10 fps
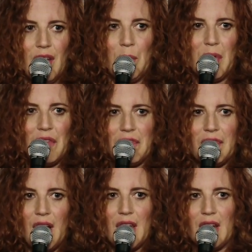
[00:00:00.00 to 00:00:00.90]
I'd be in a
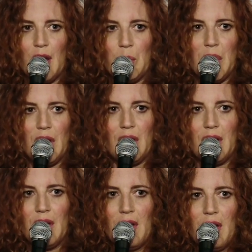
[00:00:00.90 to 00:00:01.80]
fucking, I'd
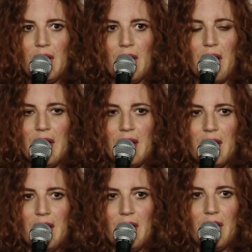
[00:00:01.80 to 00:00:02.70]
be
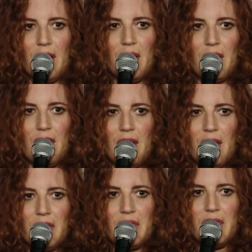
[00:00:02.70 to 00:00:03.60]
like in a in a, in
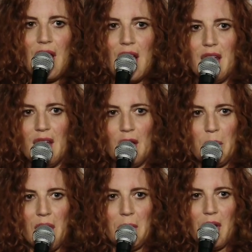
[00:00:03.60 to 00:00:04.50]
a
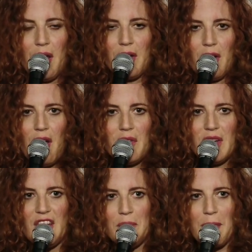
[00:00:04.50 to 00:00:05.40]
stadium, and I'd be like, oh, don't
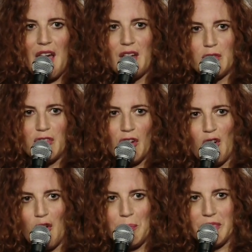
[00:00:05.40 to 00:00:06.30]
give
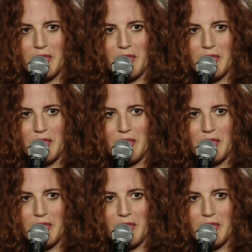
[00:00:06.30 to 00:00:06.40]
blowjobs.